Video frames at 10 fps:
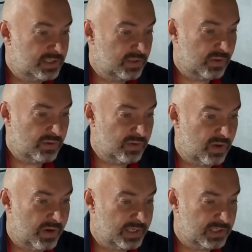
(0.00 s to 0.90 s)

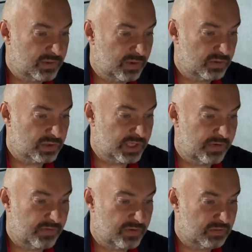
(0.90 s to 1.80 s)
209,
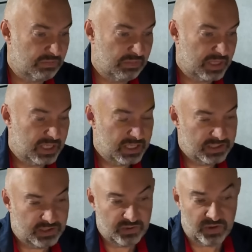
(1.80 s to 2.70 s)
207,
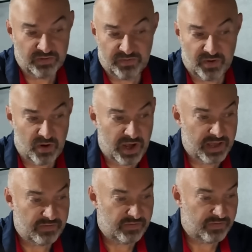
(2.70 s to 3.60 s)

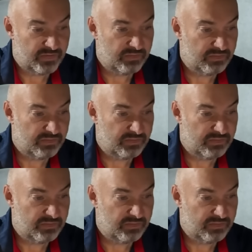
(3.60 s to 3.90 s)
205.